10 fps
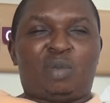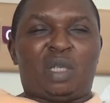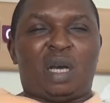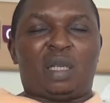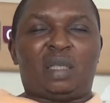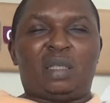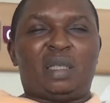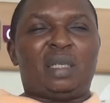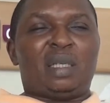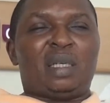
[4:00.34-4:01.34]
be done.
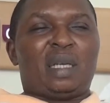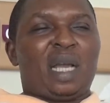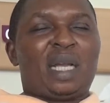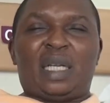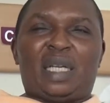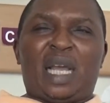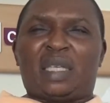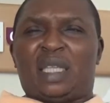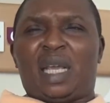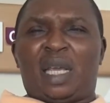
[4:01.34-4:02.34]
And the
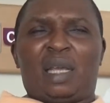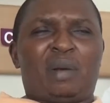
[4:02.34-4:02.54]
next day,